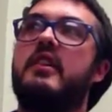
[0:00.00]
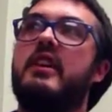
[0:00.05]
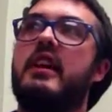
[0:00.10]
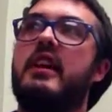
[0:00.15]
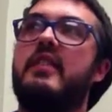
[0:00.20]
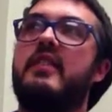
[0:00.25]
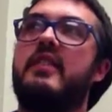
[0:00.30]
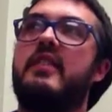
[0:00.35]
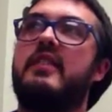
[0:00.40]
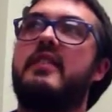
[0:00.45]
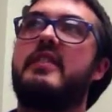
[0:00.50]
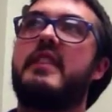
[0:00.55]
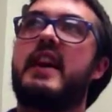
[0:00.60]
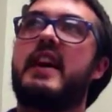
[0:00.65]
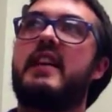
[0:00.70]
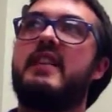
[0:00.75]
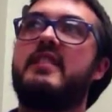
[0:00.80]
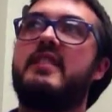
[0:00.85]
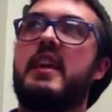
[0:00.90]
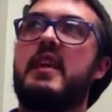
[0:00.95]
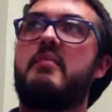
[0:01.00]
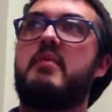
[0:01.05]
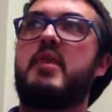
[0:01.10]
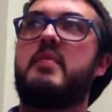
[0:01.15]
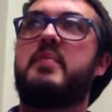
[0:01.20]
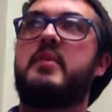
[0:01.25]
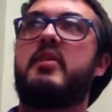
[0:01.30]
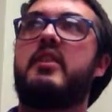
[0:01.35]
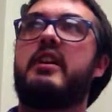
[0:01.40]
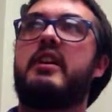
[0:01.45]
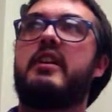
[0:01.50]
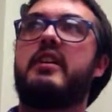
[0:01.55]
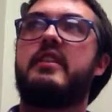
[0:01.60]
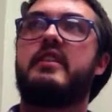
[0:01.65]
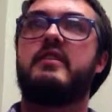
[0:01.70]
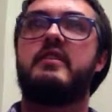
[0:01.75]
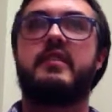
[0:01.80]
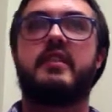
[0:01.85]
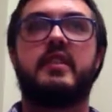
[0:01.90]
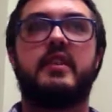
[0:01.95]
And that came up a lot
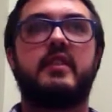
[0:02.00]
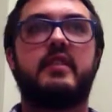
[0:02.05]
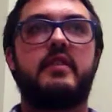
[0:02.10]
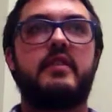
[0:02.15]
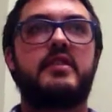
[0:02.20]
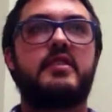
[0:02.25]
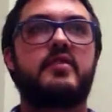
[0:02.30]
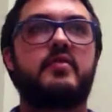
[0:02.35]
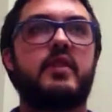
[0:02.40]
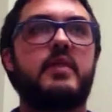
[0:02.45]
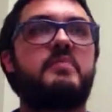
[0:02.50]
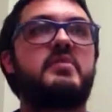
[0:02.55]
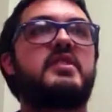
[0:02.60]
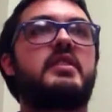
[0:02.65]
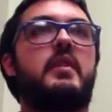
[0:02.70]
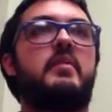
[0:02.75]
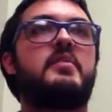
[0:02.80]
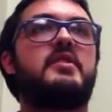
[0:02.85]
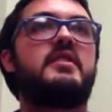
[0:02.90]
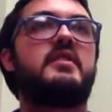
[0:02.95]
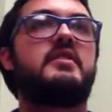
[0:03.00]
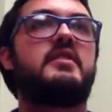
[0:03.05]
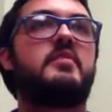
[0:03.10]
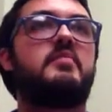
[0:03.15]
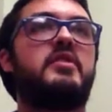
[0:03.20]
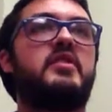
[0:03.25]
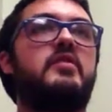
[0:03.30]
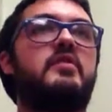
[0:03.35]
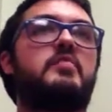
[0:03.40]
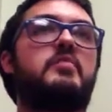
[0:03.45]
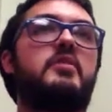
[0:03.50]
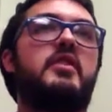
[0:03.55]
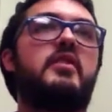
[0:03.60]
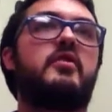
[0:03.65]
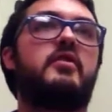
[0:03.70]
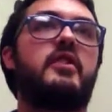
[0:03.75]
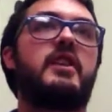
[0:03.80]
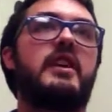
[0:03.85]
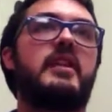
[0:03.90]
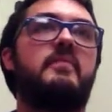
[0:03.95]
in the Scripps substance abuse
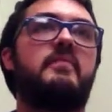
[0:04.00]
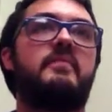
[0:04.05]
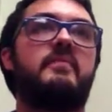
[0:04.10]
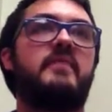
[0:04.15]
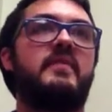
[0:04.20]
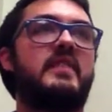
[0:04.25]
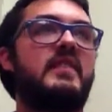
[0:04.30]
program.